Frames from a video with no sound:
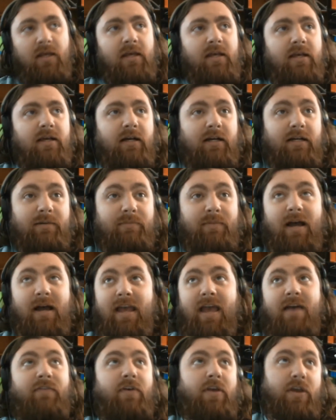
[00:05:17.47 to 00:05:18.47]
I
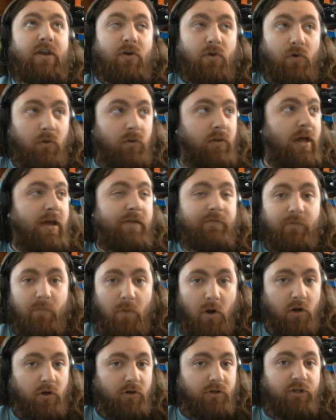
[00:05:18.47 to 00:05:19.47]
have a whole lot from
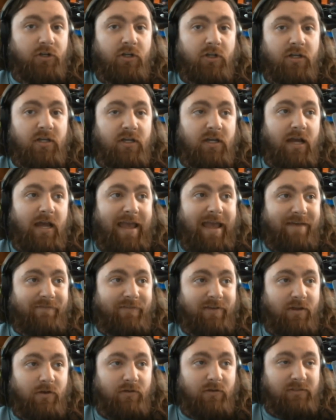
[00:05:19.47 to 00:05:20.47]
Ark. I
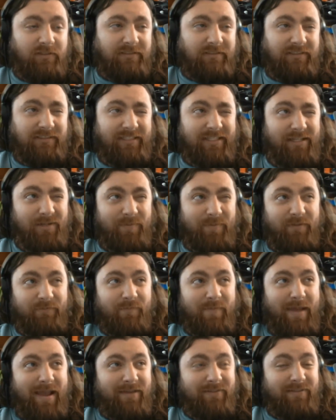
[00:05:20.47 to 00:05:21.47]
have a little bit
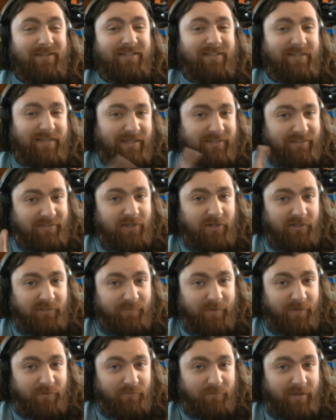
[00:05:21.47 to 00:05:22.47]
from Atlas. That sucks,
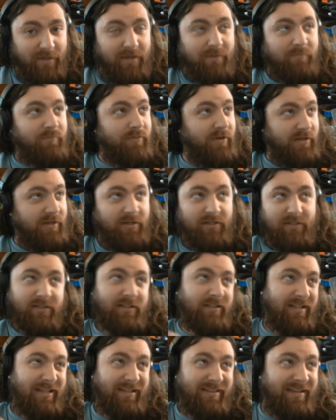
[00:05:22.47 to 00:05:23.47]
by the way, but
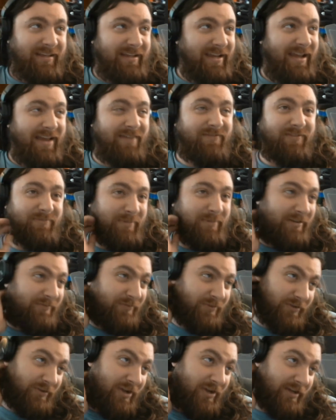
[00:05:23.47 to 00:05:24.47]
I think I have a bit
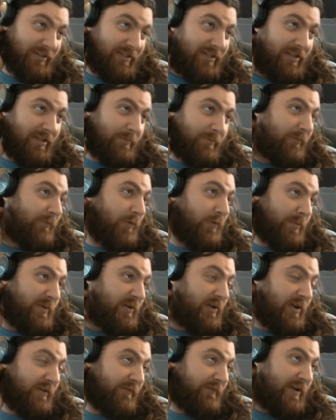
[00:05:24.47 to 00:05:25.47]
of good content in there before we
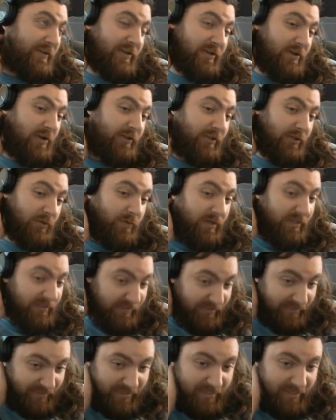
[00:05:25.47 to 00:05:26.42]
finally call it quits.